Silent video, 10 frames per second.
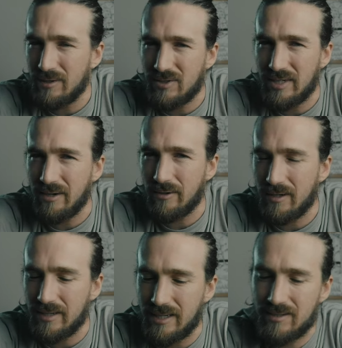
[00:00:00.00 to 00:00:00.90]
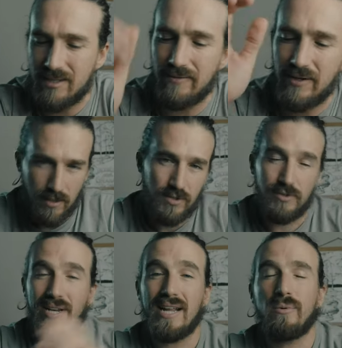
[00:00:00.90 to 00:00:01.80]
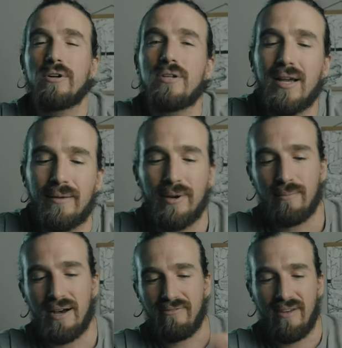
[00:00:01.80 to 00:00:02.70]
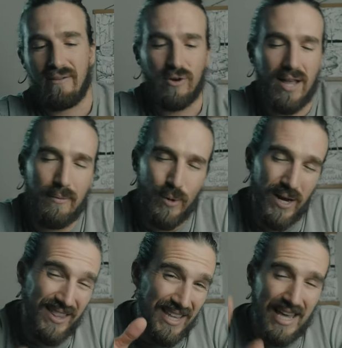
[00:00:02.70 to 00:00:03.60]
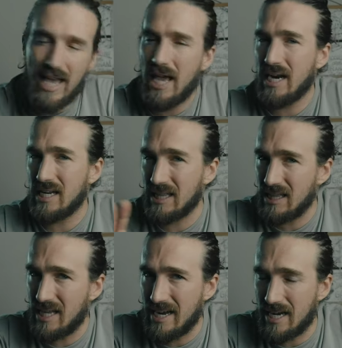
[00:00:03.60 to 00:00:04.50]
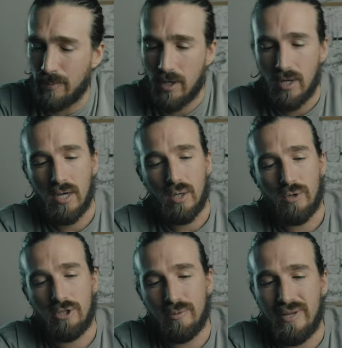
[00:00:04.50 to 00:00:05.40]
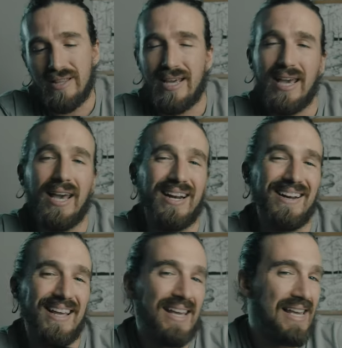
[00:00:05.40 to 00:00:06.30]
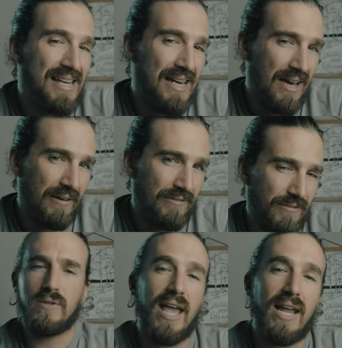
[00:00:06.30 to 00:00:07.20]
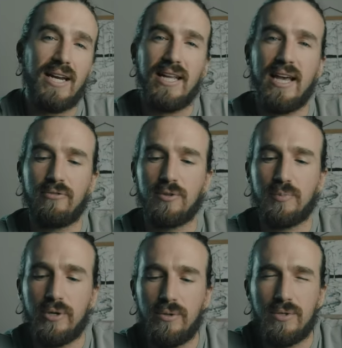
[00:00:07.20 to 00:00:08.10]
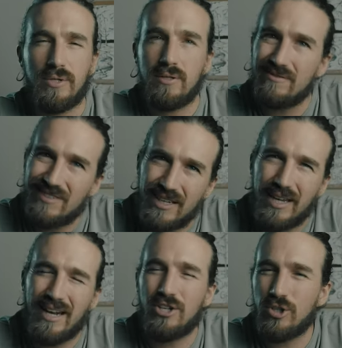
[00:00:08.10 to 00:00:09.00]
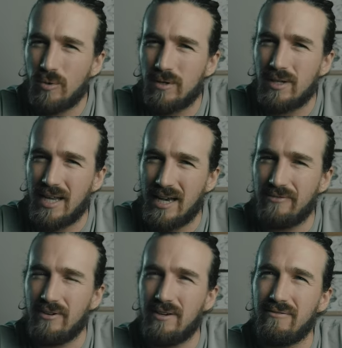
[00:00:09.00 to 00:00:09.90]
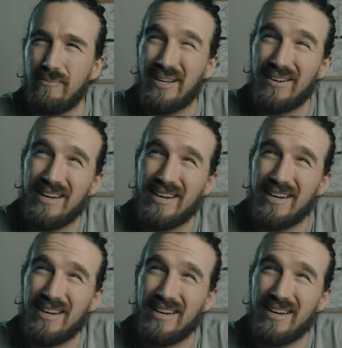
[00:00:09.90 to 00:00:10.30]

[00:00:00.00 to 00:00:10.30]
miss out on that stuff. So today we're talking about my favorite camera in the Canon lineup, which would be the Canon EF. The Canon EF was produced, it had a short life of about